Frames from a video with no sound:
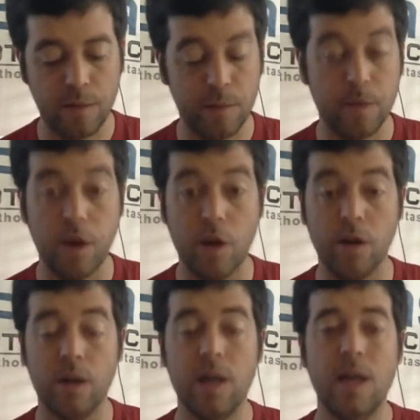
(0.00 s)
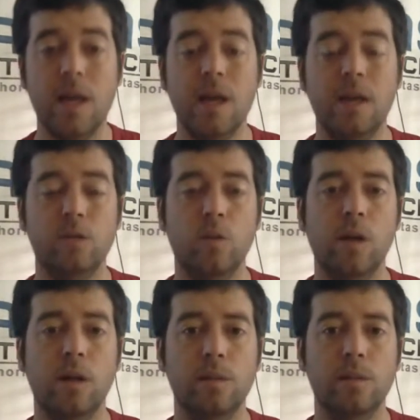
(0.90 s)
Maybe Manon as
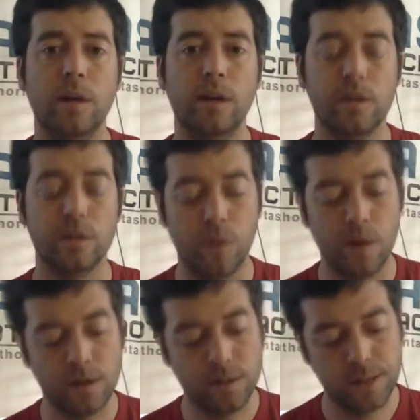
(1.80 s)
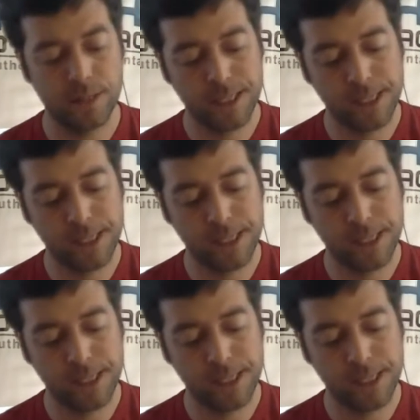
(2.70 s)
well, depending on his price.